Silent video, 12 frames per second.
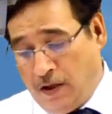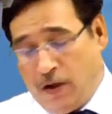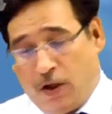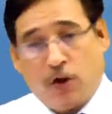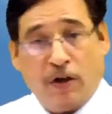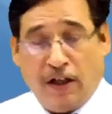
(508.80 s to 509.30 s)

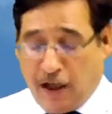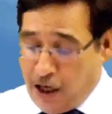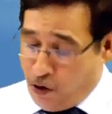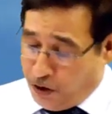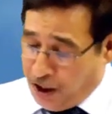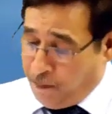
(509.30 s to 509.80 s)
So in
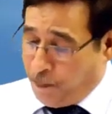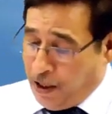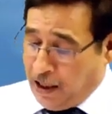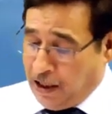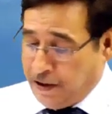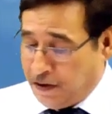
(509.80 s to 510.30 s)
accounting
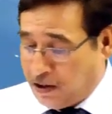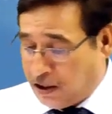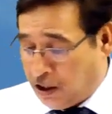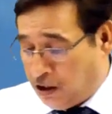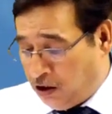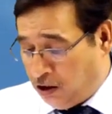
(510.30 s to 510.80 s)

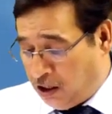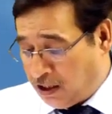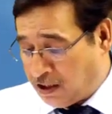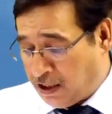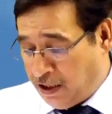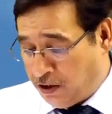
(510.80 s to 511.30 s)
parlance,
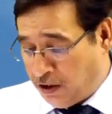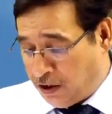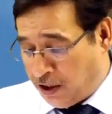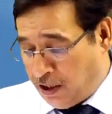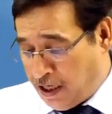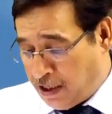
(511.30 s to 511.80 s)
this
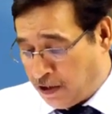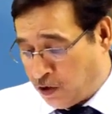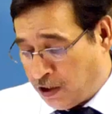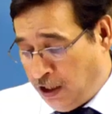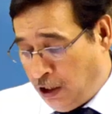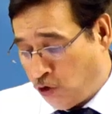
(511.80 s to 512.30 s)
entity, as
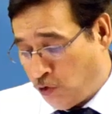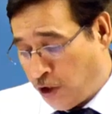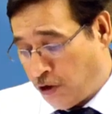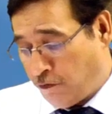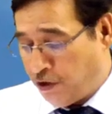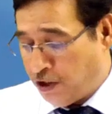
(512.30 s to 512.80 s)
each
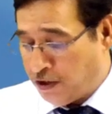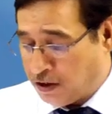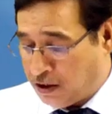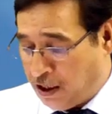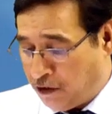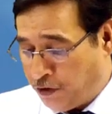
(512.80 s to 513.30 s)
one of
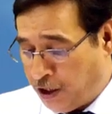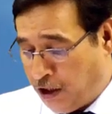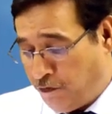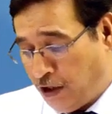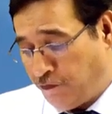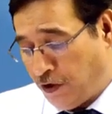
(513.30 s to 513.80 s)
us are very
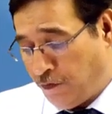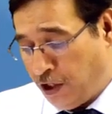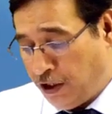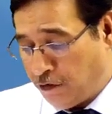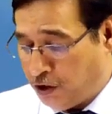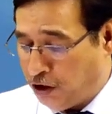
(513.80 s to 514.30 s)
well
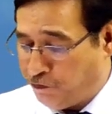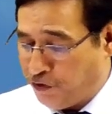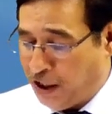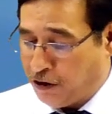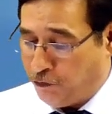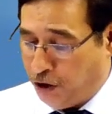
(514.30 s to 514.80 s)
familiar with the
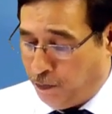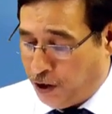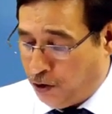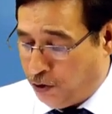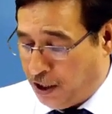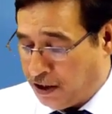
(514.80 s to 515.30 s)
fact, will be
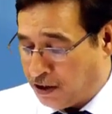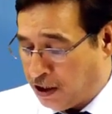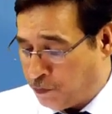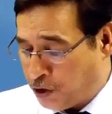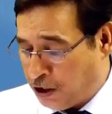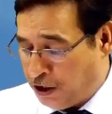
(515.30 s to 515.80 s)
known as
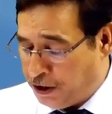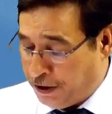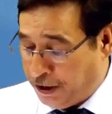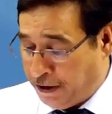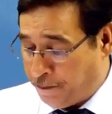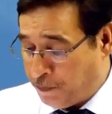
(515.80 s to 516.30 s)

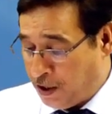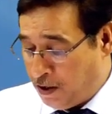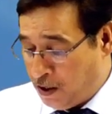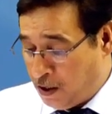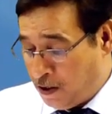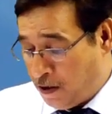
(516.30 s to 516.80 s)
subsidiary
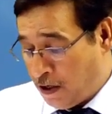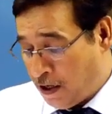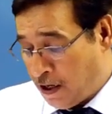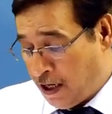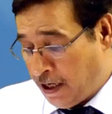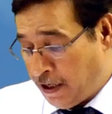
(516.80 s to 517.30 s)

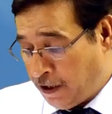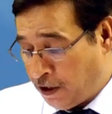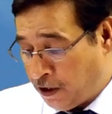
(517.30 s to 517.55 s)
and